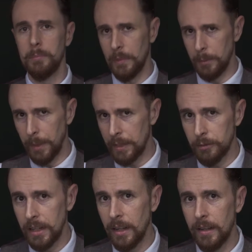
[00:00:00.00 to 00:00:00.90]
You
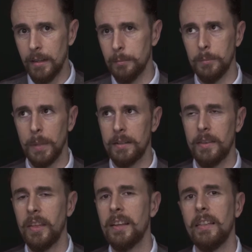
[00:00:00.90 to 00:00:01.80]

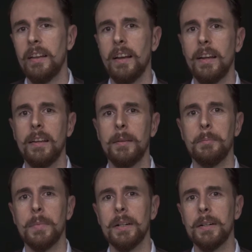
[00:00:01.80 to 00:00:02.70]
might think that
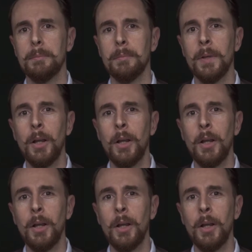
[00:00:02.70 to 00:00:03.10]
I'm